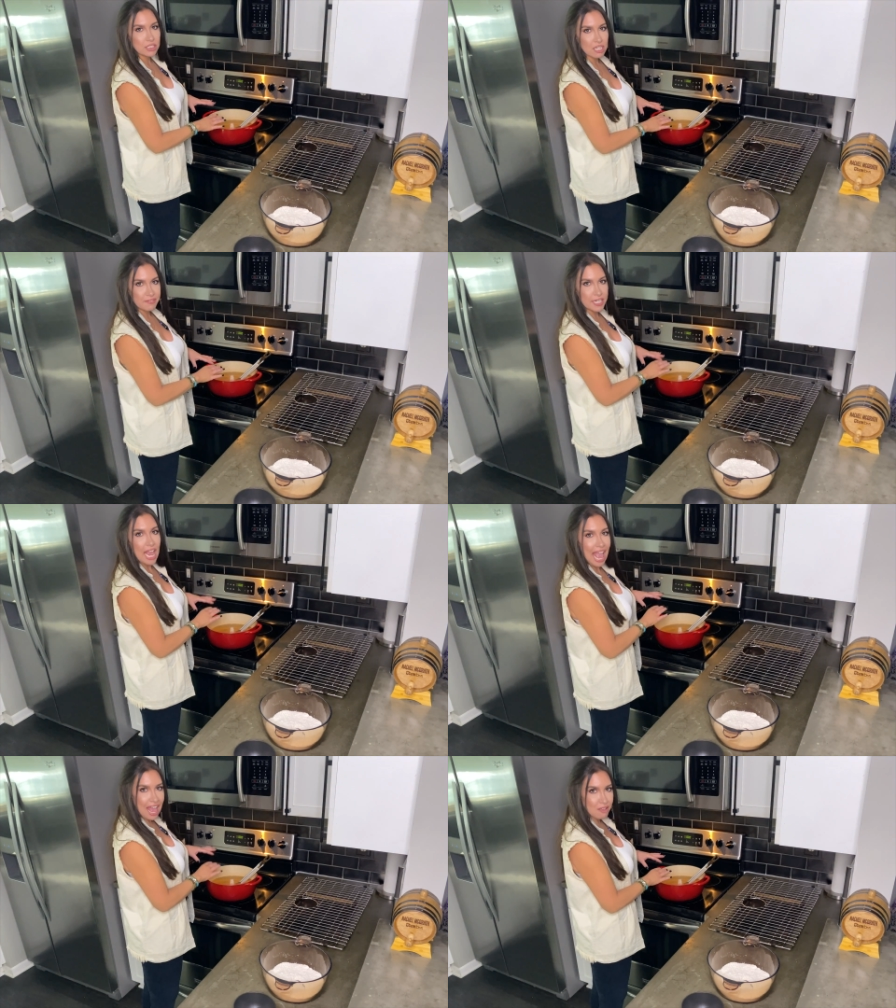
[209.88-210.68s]
oven
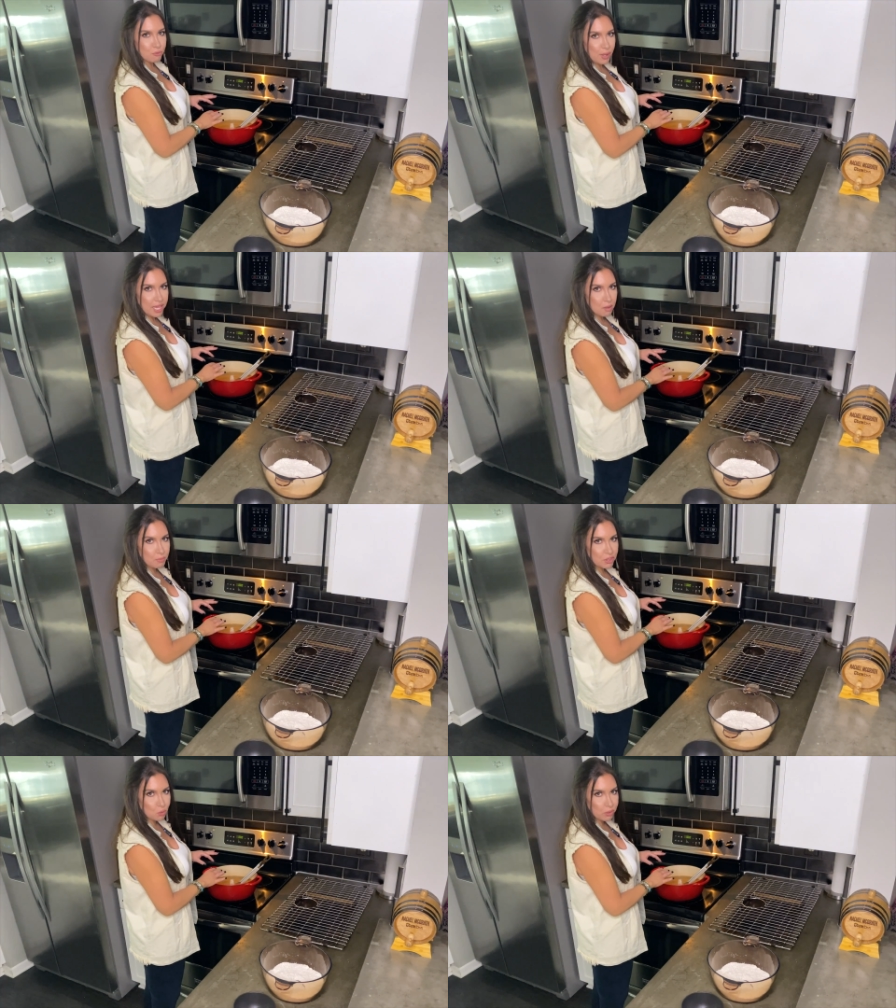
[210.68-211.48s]
halfway up
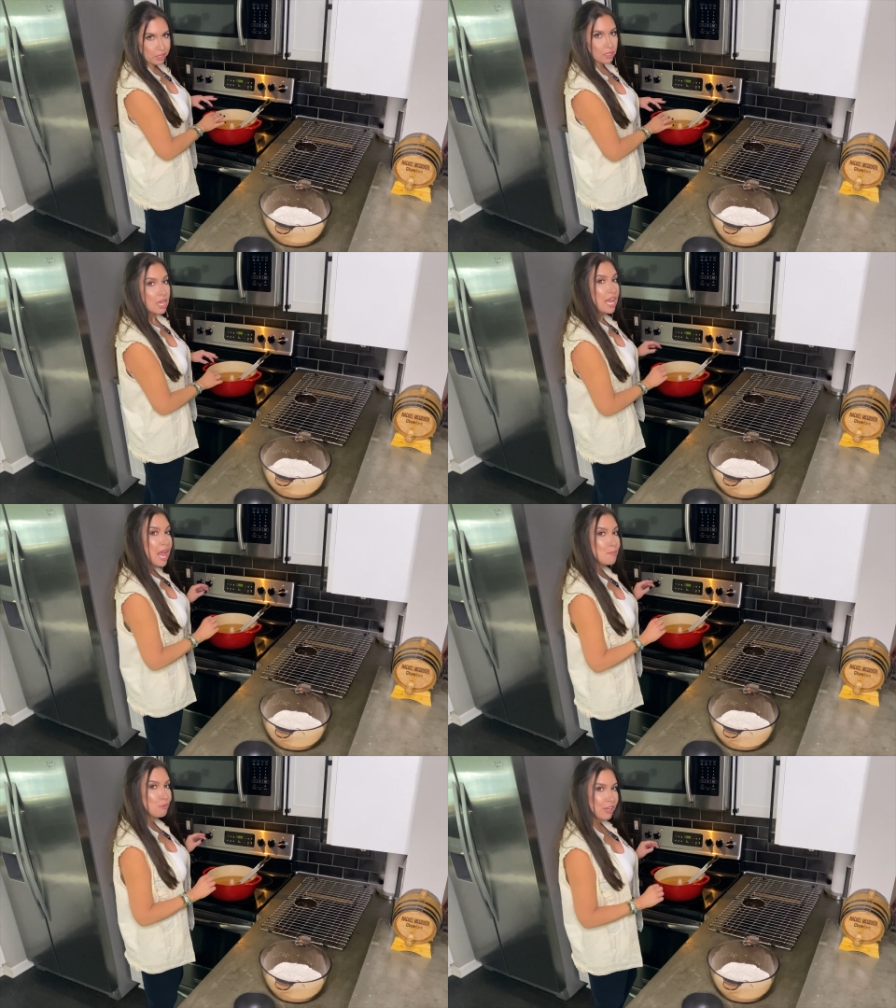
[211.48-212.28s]
with oil
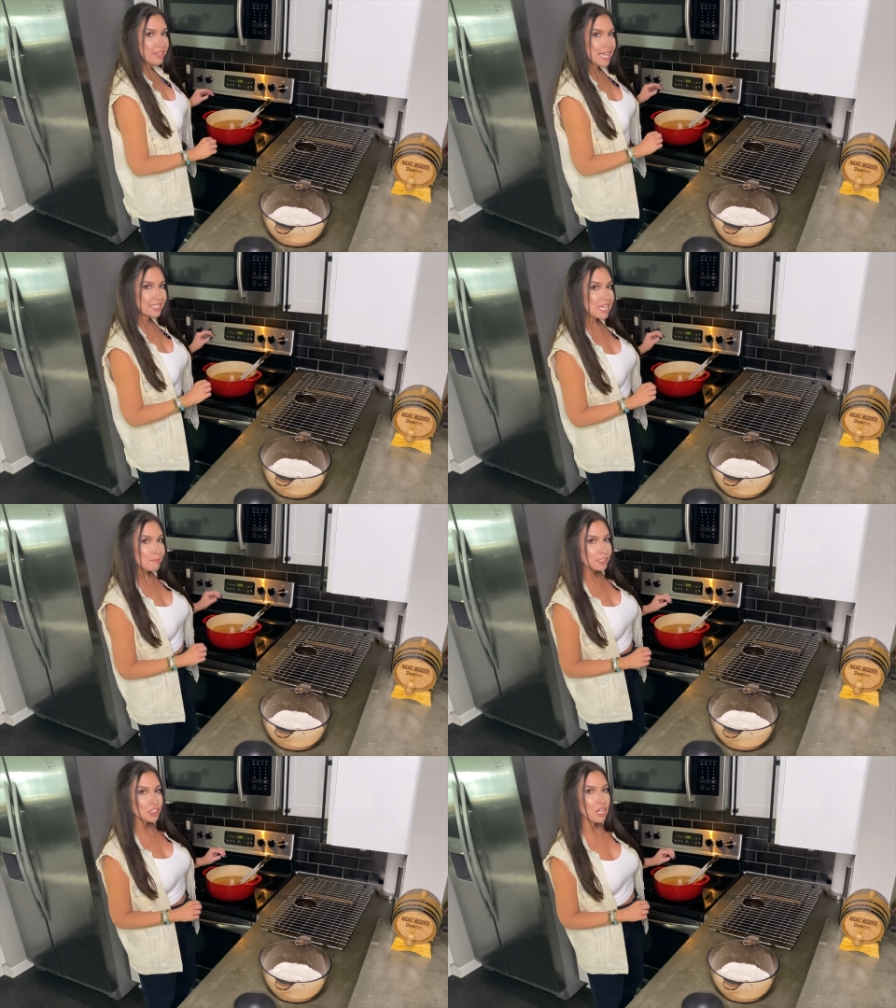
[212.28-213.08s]
and bring that
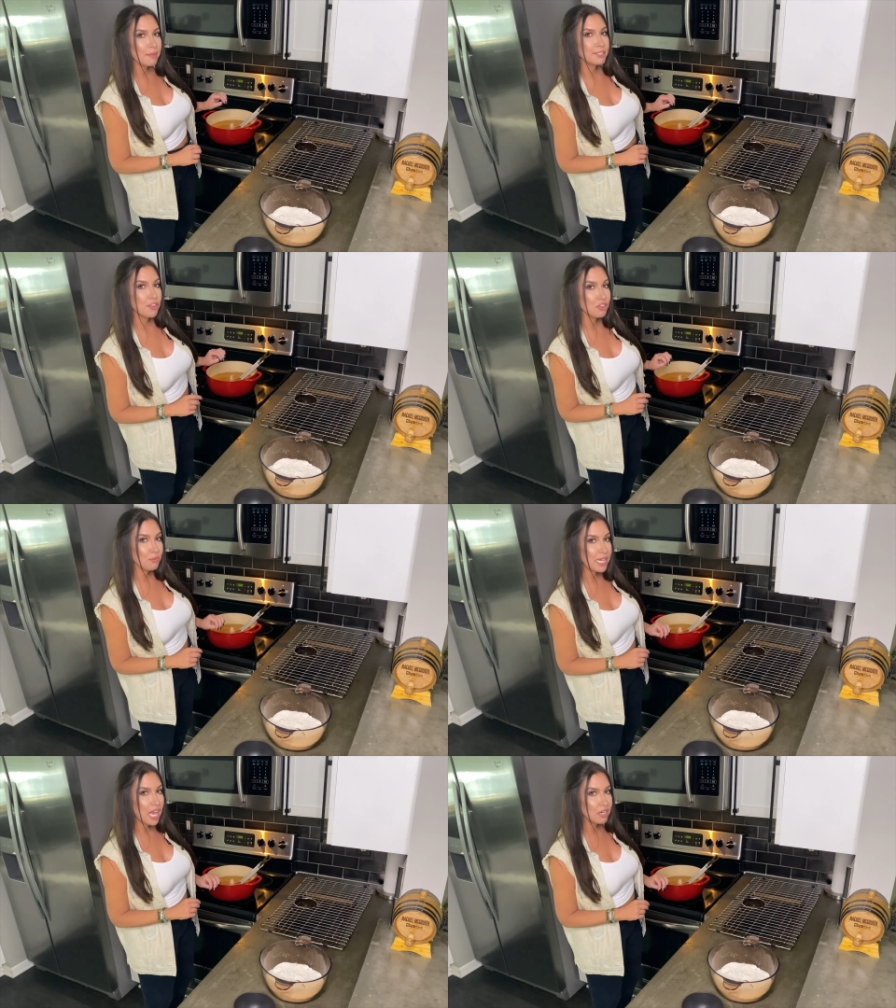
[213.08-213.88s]
temperature up to
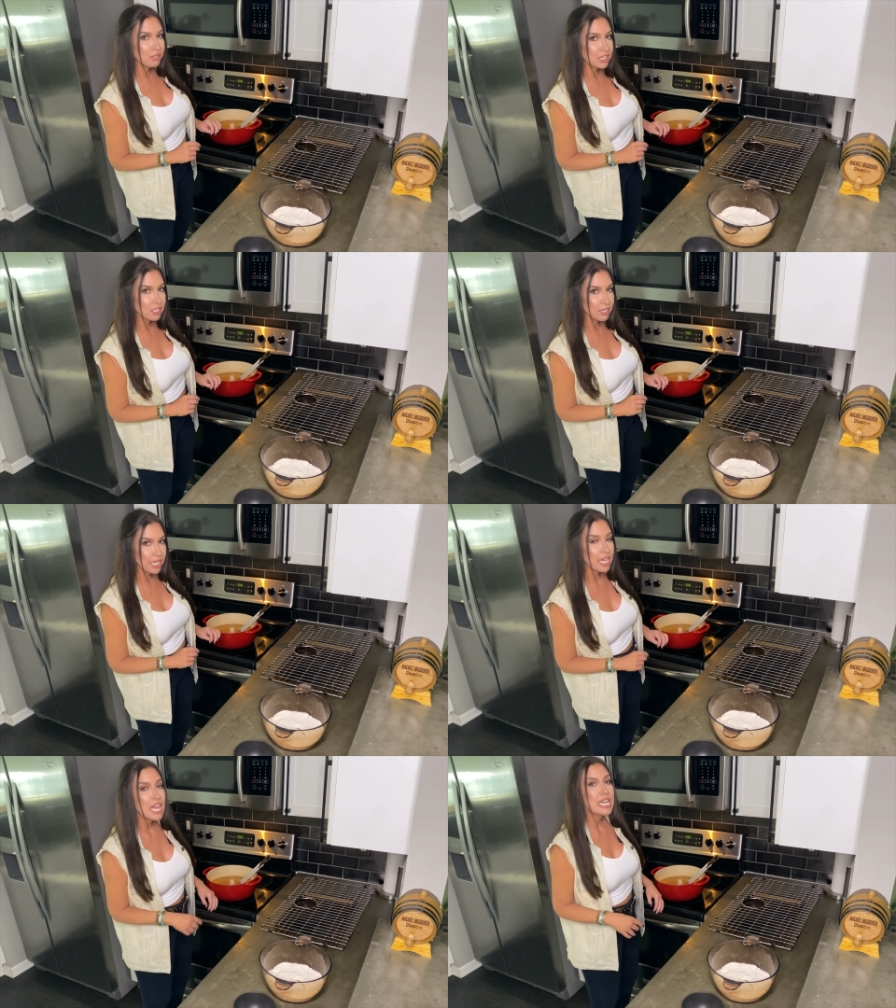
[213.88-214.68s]
330.